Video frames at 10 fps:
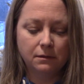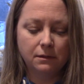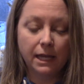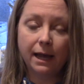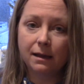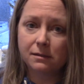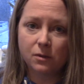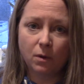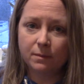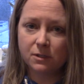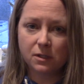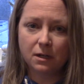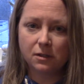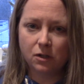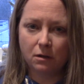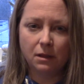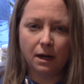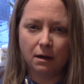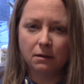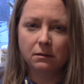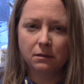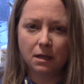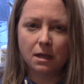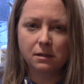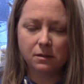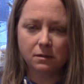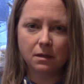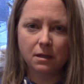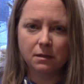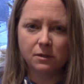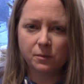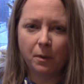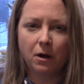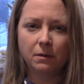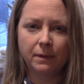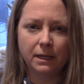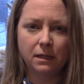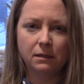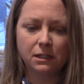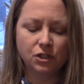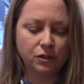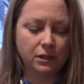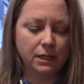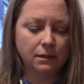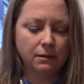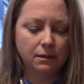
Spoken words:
yeah, so I'm just going to start there as part of my healing journey.